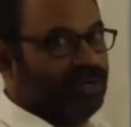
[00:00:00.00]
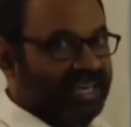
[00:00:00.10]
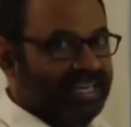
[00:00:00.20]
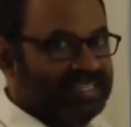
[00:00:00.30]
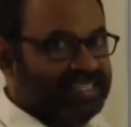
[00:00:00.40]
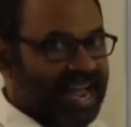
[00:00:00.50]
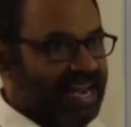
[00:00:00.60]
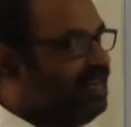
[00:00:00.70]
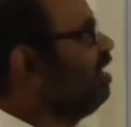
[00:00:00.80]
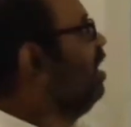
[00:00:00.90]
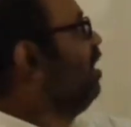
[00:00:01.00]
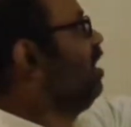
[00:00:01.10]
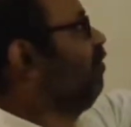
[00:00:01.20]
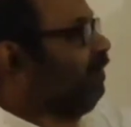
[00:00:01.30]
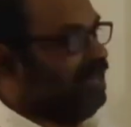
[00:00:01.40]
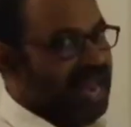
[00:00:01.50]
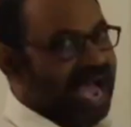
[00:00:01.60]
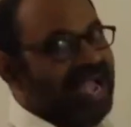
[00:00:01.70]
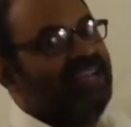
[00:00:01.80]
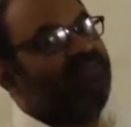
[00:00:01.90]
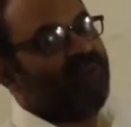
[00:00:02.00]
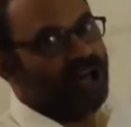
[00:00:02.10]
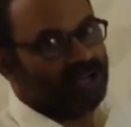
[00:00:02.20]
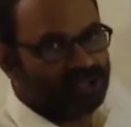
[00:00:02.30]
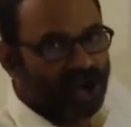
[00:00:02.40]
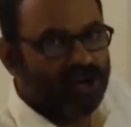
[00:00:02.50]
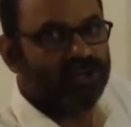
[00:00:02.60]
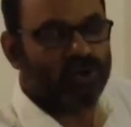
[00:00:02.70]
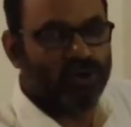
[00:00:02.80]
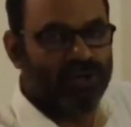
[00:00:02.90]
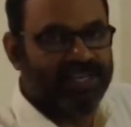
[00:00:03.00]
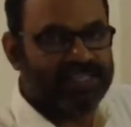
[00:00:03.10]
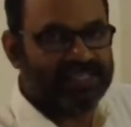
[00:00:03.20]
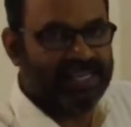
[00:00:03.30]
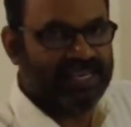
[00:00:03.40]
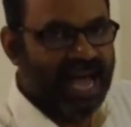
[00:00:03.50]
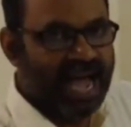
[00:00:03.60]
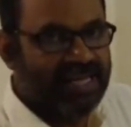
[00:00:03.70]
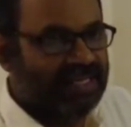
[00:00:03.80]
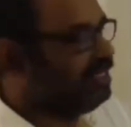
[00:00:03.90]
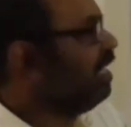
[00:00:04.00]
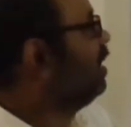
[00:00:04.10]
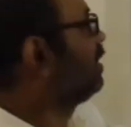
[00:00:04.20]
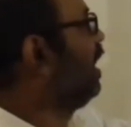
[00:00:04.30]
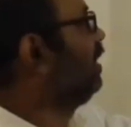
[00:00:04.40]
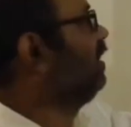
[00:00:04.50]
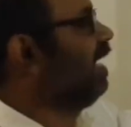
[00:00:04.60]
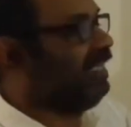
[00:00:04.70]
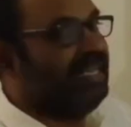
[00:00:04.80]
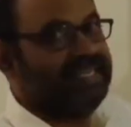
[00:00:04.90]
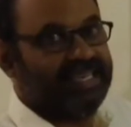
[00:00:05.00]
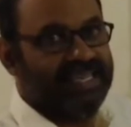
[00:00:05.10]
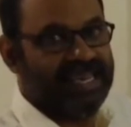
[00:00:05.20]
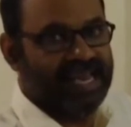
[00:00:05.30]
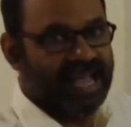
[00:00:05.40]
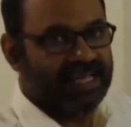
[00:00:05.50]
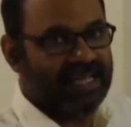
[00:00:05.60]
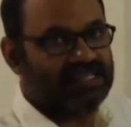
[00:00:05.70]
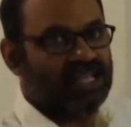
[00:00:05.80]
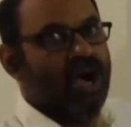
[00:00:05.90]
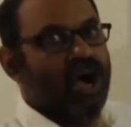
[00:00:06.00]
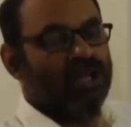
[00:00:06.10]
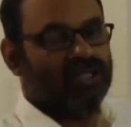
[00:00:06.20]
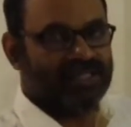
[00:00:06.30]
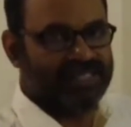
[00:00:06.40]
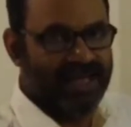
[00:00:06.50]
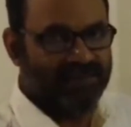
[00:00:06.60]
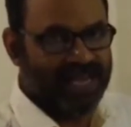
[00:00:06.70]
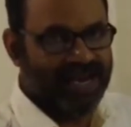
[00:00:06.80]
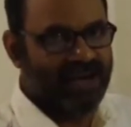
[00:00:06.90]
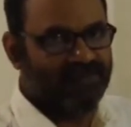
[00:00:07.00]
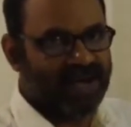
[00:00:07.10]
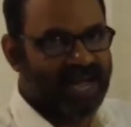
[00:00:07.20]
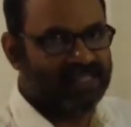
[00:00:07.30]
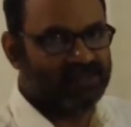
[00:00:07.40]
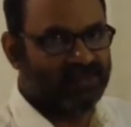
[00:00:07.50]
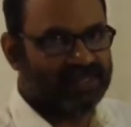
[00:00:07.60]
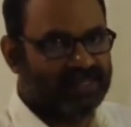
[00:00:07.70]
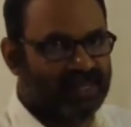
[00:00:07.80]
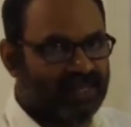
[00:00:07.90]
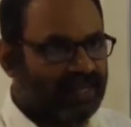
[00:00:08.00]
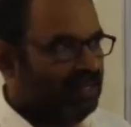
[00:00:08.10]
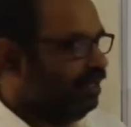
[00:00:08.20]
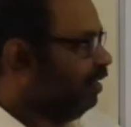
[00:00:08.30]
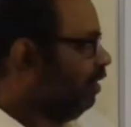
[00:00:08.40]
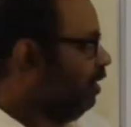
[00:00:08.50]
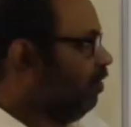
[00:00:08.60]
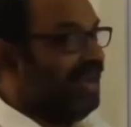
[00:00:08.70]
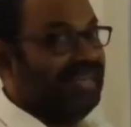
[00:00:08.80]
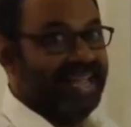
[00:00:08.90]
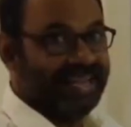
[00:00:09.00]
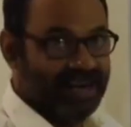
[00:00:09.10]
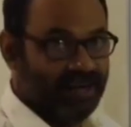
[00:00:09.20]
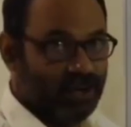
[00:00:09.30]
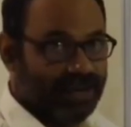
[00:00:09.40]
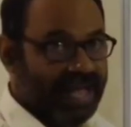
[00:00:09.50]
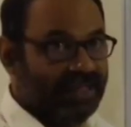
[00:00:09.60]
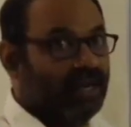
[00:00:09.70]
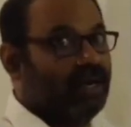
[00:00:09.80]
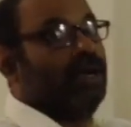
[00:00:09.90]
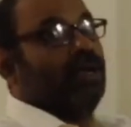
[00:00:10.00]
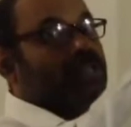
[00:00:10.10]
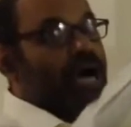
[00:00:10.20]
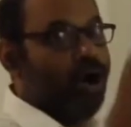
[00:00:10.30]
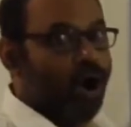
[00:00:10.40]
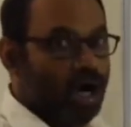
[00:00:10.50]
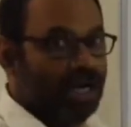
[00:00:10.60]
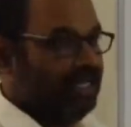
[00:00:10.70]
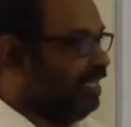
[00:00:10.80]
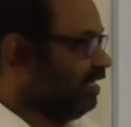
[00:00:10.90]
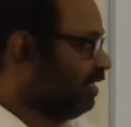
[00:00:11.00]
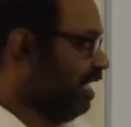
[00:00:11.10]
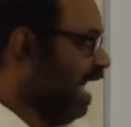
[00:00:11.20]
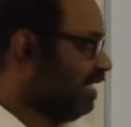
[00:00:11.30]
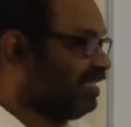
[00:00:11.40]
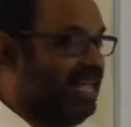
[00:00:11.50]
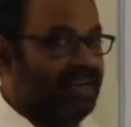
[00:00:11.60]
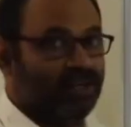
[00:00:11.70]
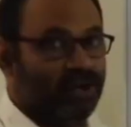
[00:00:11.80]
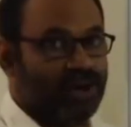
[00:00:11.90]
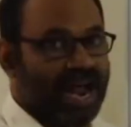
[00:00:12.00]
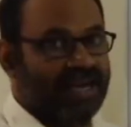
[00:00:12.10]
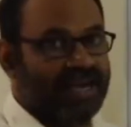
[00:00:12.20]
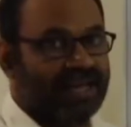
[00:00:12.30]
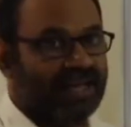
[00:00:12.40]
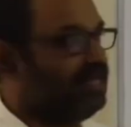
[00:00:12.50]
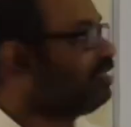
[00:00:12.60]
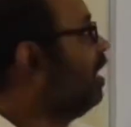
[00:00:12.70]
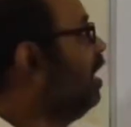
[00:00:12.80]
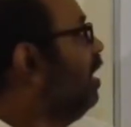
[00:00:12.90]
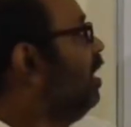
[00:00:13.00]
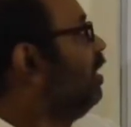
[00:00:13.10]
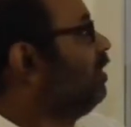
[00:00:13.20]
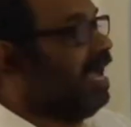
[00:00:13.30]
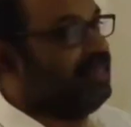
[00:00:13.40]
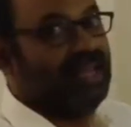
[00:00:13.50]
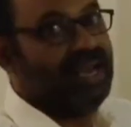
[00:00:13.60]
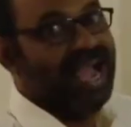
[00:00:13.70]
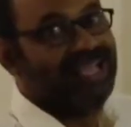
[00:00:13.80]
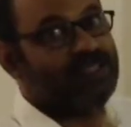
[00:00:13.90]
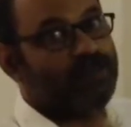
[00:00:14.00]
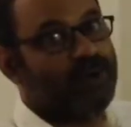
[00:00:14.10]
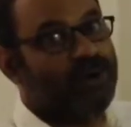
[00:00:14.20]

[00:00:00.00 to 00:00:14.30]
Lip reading: Euclid said, if a line falls on two distinct lines such that interior angles on the same side of transversal, when taken together, the whole is less than two right angles, then the lines